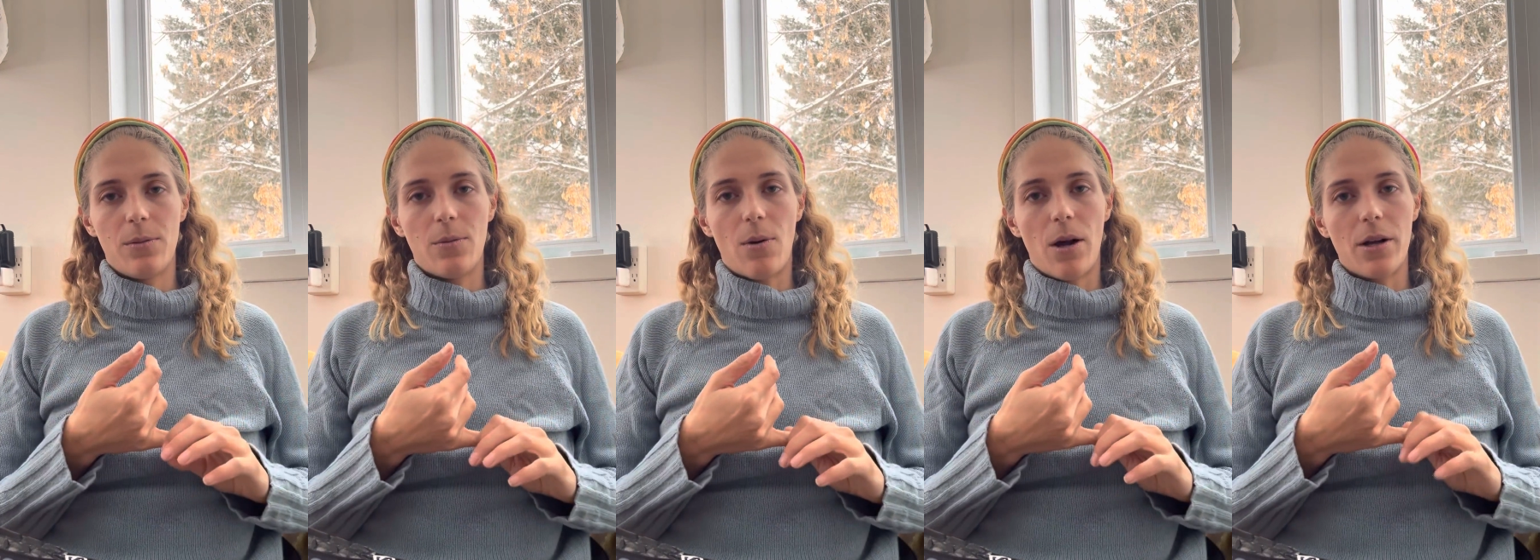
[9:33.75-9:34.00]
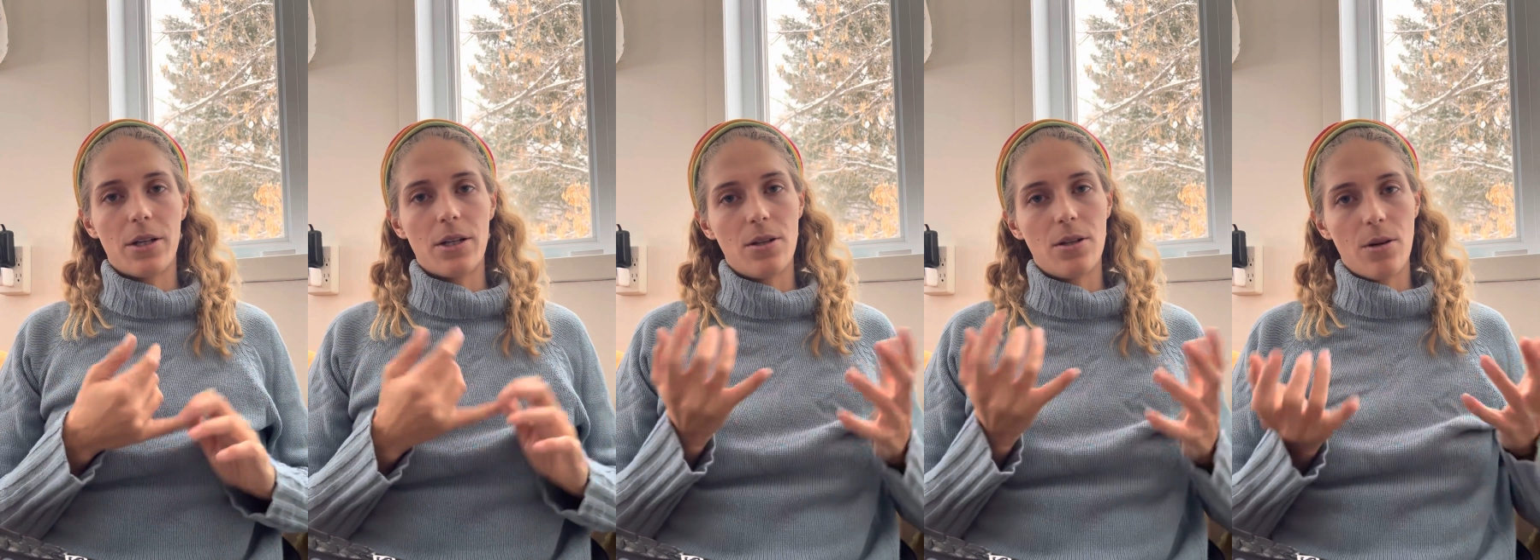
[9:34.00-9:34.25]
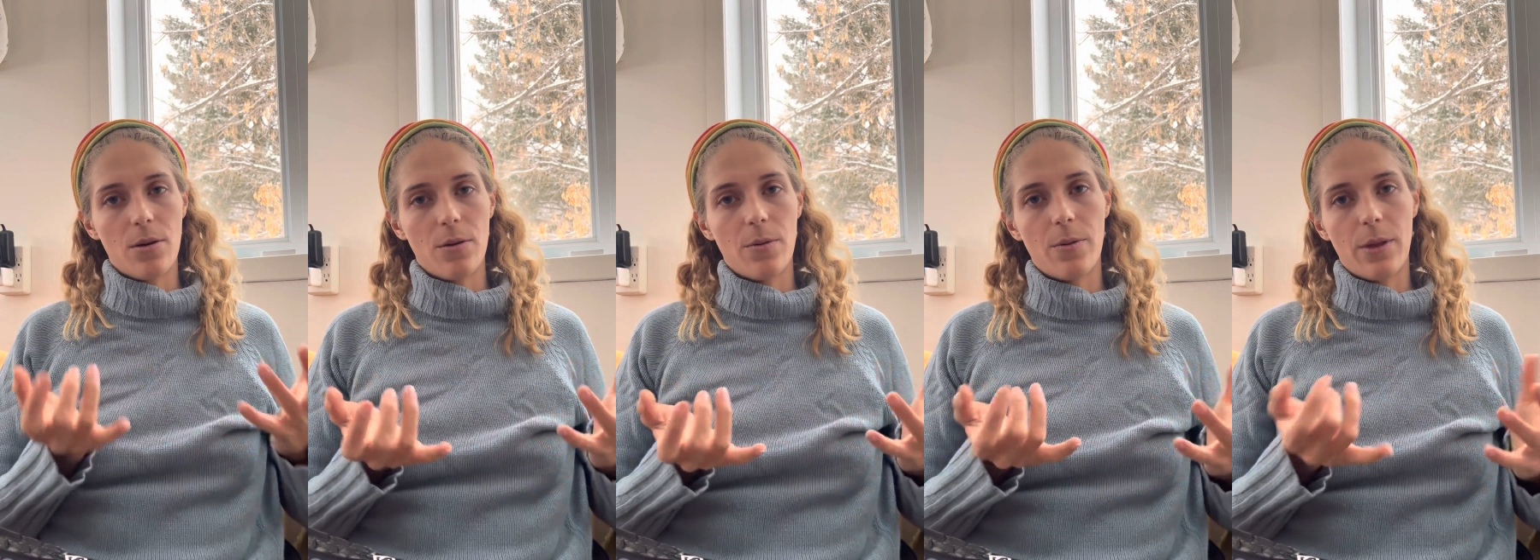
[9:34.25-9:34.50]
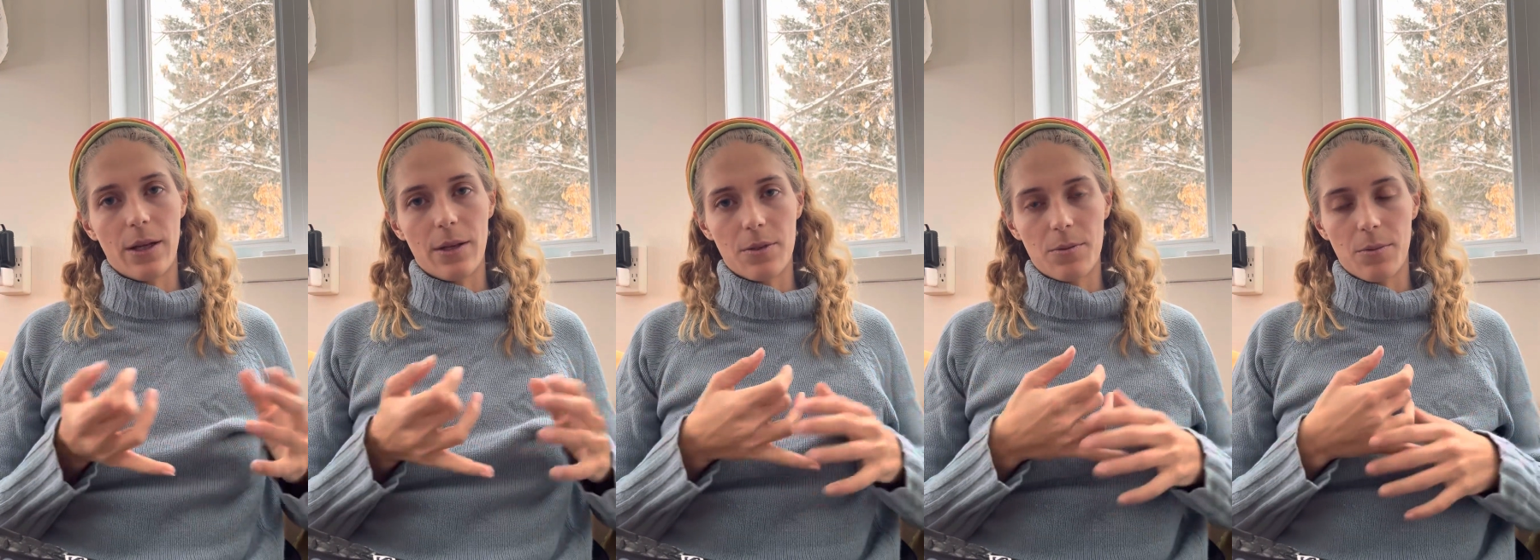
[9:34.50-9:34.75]
want to know if
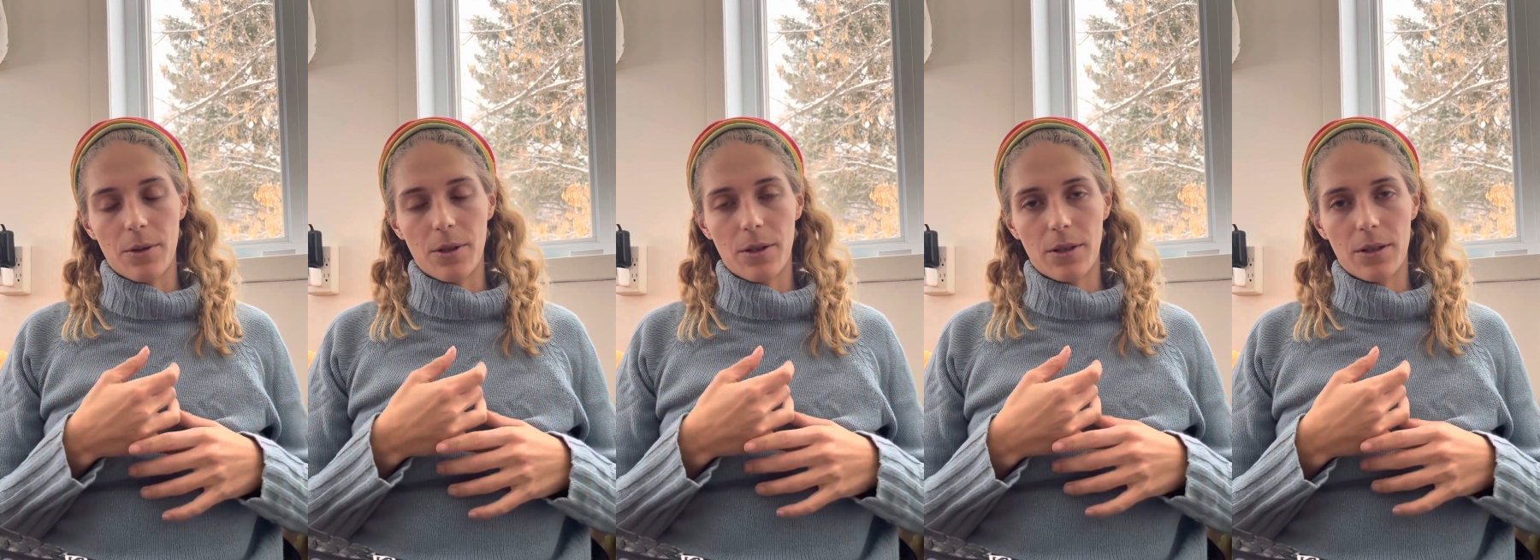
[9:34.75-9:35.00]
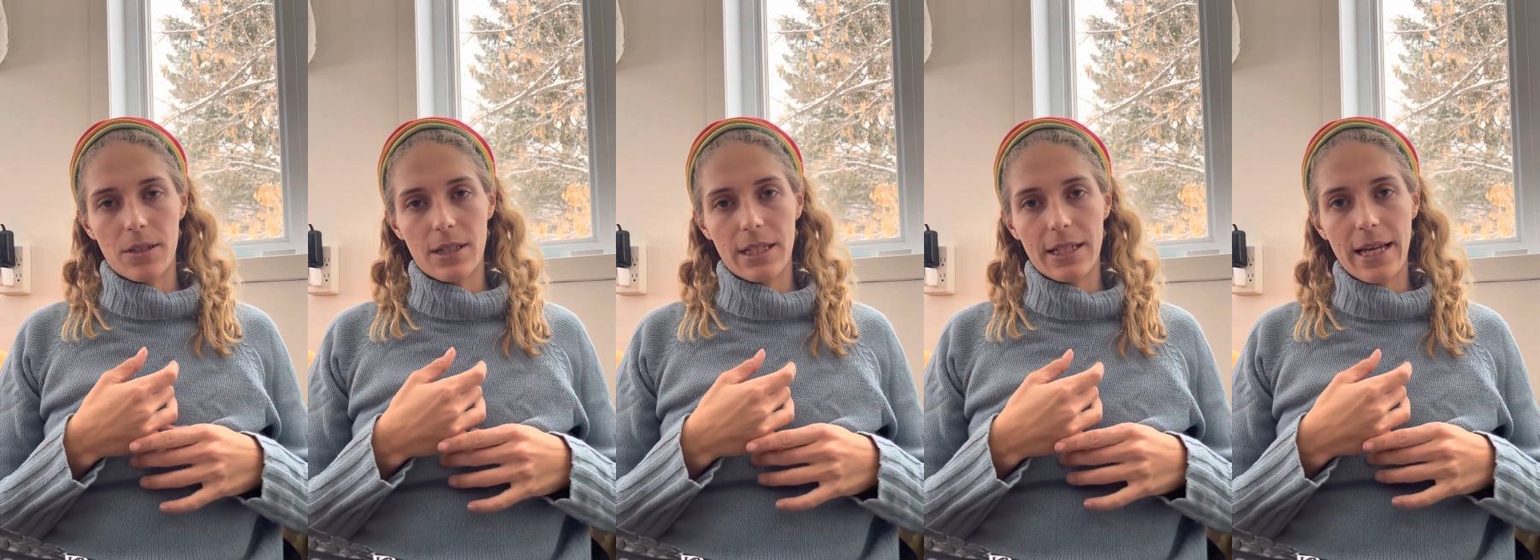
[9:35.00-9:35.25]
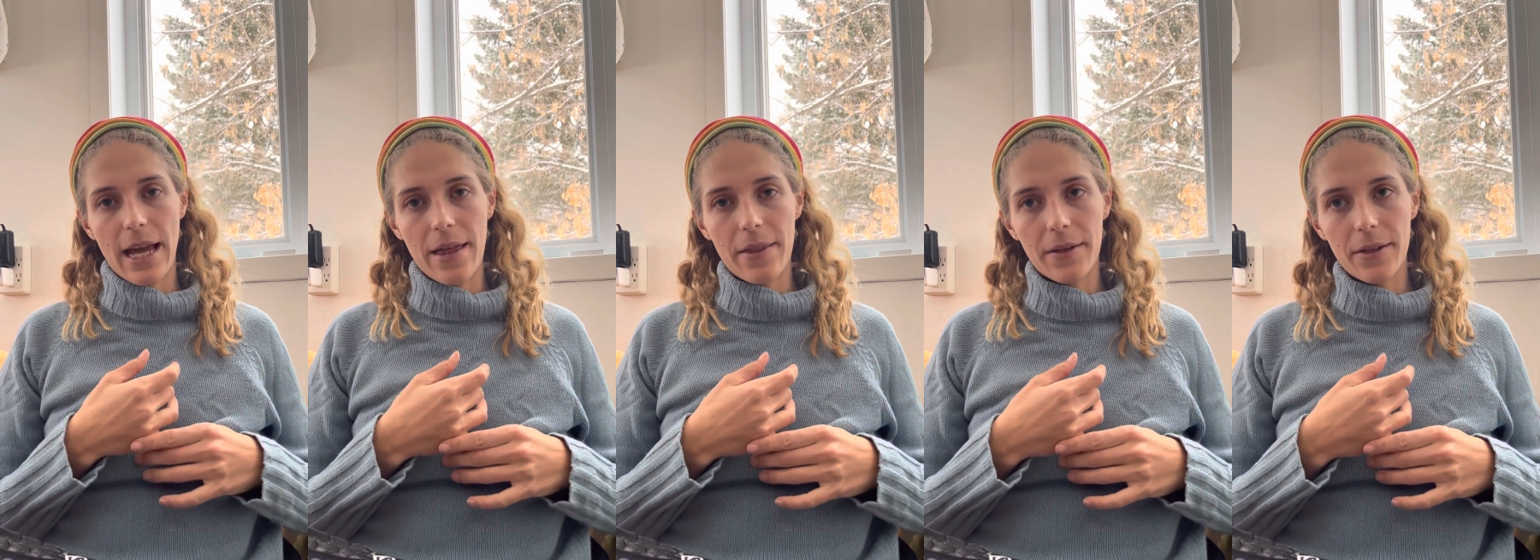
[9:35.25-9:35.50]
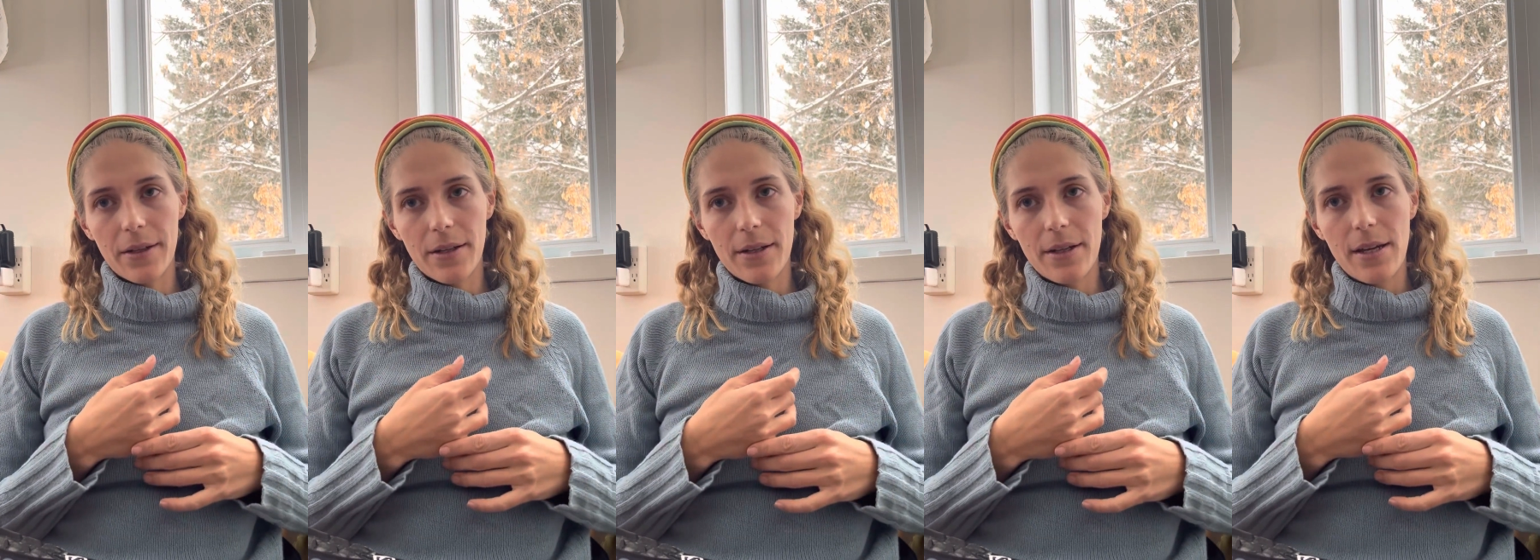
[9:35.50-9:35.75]
things work
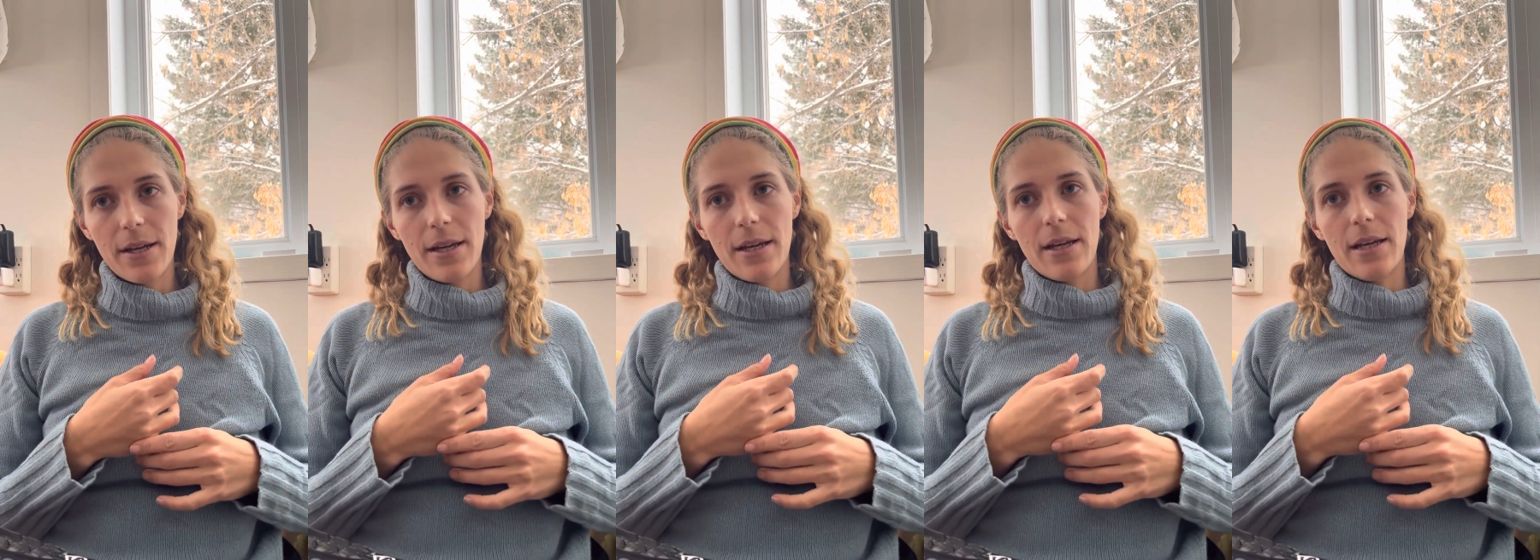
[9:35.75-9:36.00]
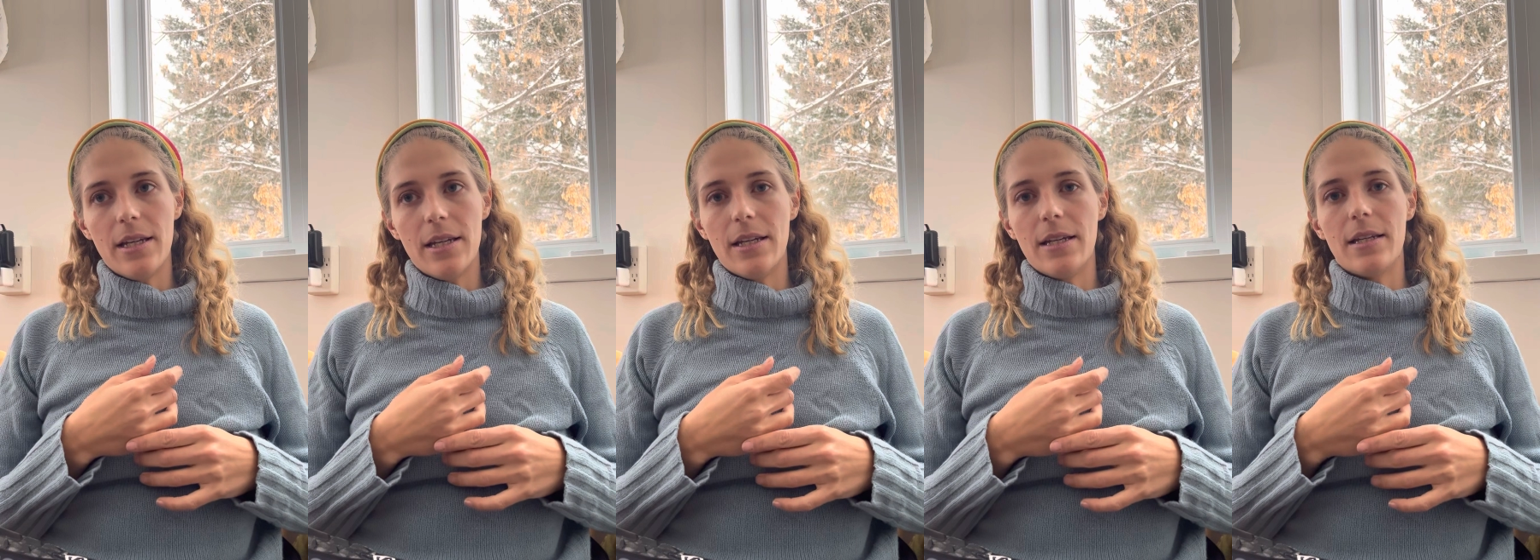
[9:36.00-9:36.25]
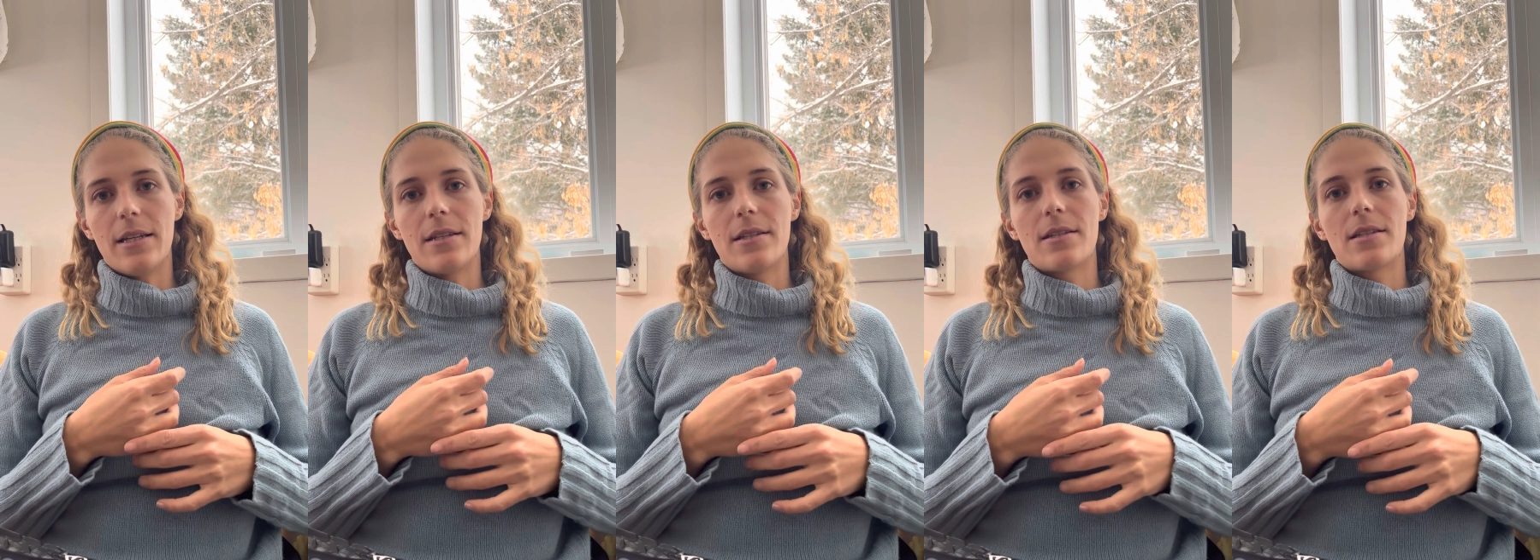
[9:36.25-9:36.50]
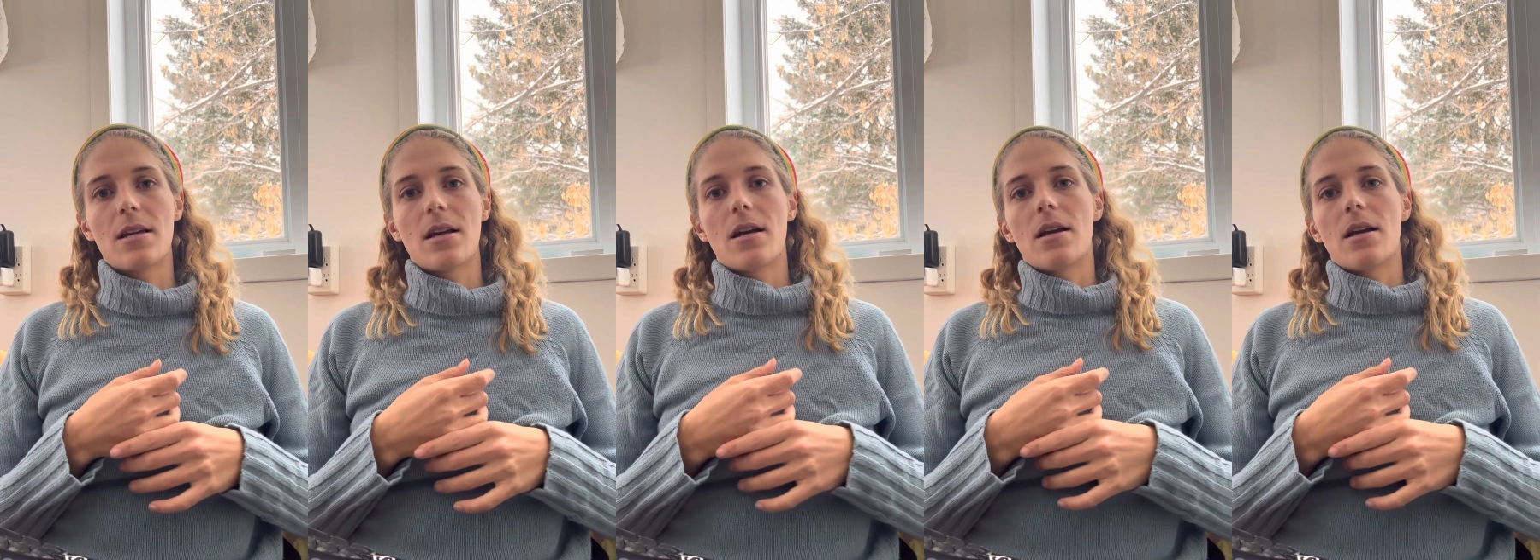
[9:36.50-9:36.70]
together, is